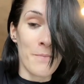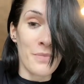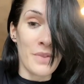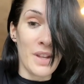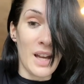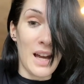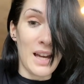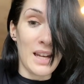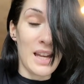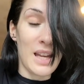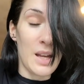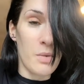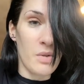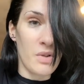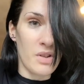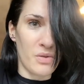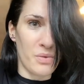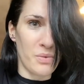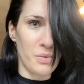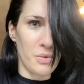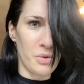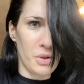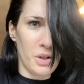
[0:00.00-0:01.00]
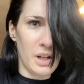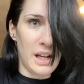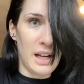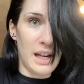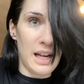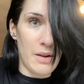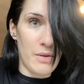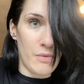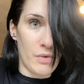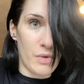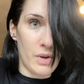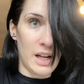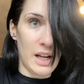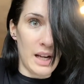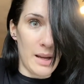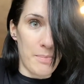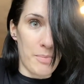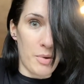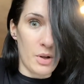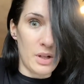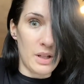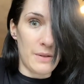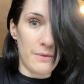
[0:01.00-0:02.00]
And he was really, really
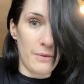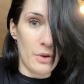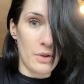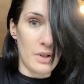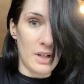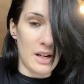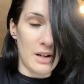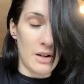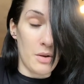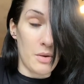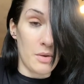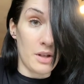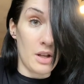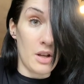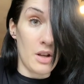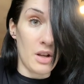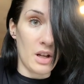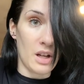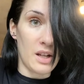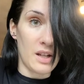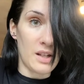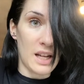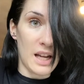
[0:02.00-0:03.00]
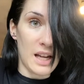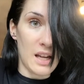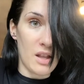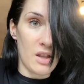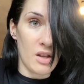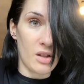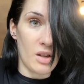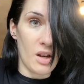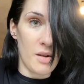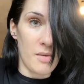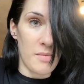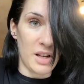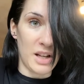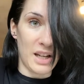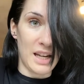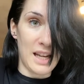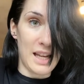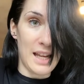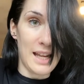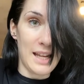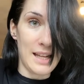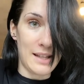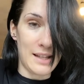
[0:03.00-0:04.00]
put his foot down. He was like, you're gonna take this home, you're
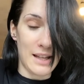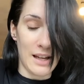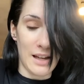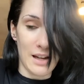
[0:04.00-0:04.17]
gonna eat it.